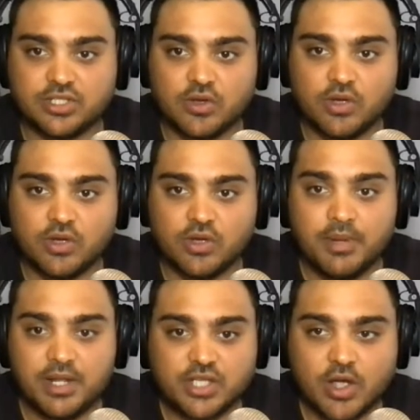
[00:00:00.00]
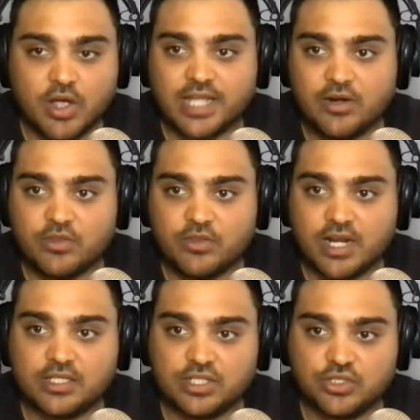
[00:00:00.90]
So please go and download the
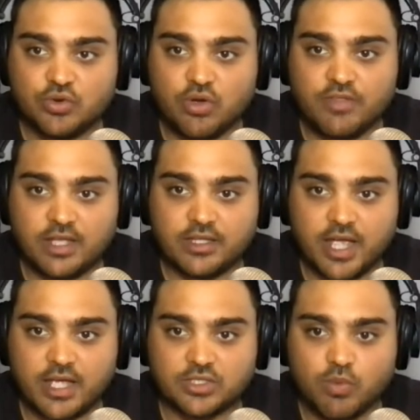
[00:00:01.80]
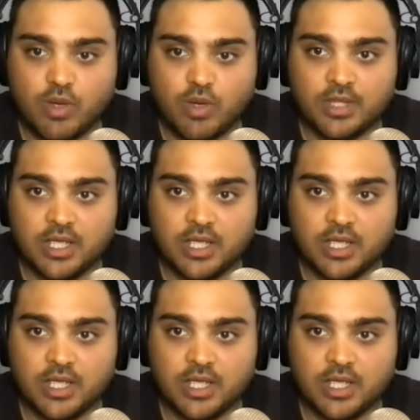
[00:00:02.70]
latest issue of that as well.